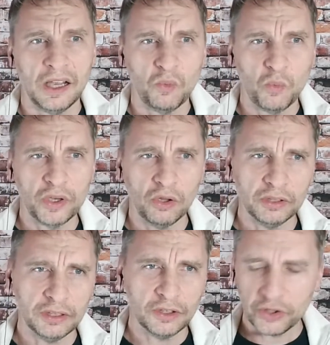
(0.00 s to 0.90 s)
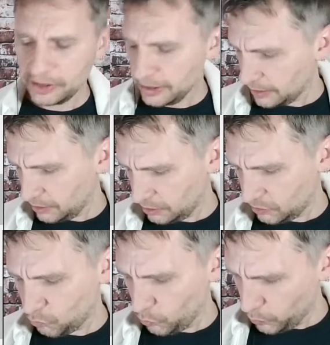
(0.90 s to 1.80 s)
We only learned,
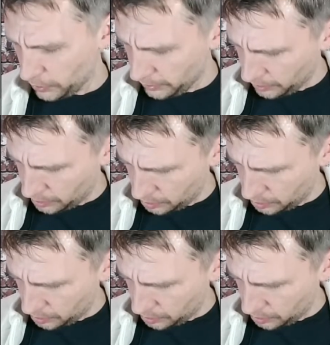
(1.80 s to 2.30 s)
what are they?